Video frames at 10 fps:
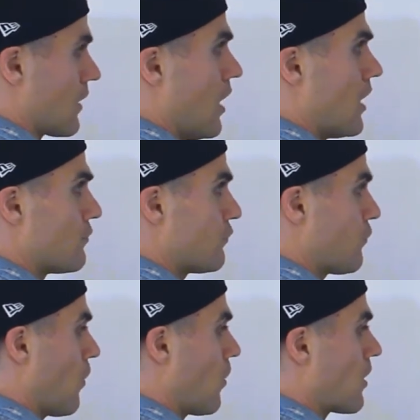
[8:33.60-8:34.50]
of
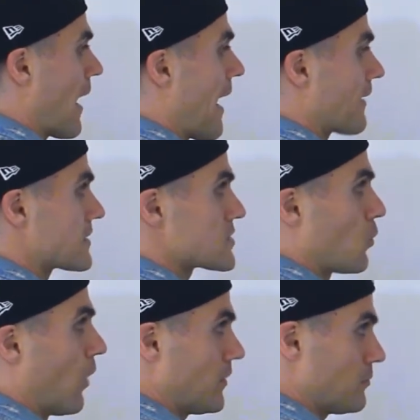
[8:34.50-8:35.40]
4x,
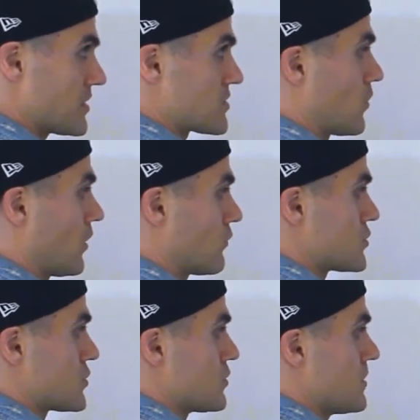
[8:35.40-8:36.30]
1 plus 1 over
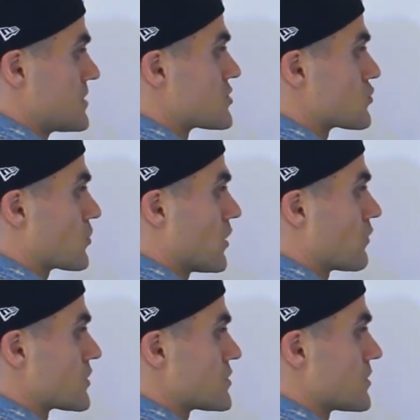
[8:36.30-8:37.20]
2 is 3
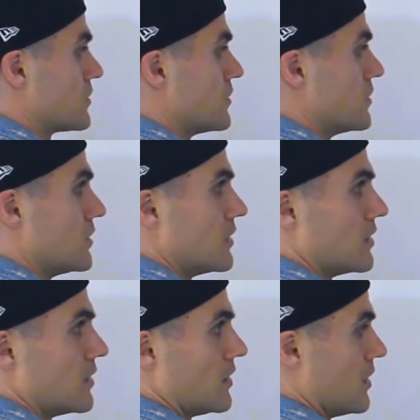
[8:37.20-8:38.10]
over 2,
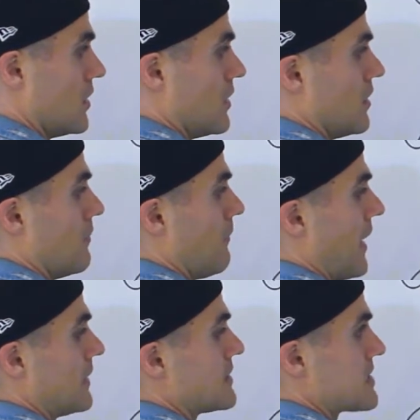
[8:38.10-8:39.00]

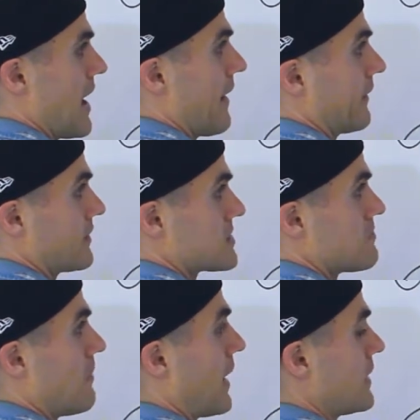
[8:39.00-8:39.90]
minus x
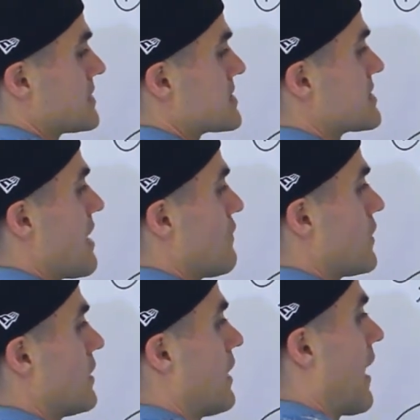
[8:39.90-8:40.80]
minus
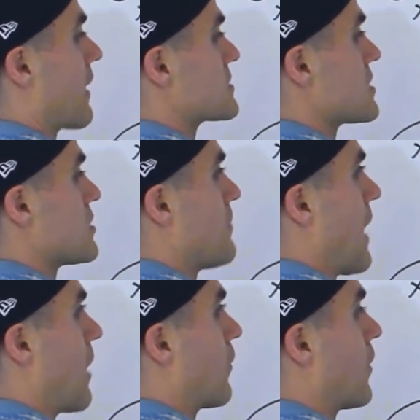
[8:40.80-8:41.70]
7x to the
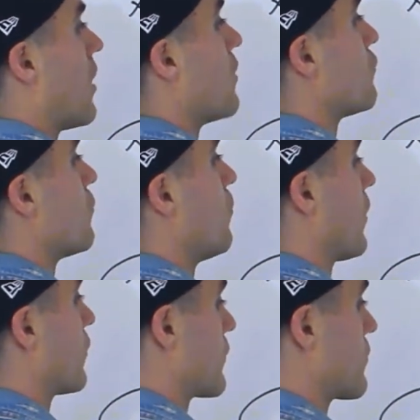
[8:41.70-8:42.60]
power of 1 over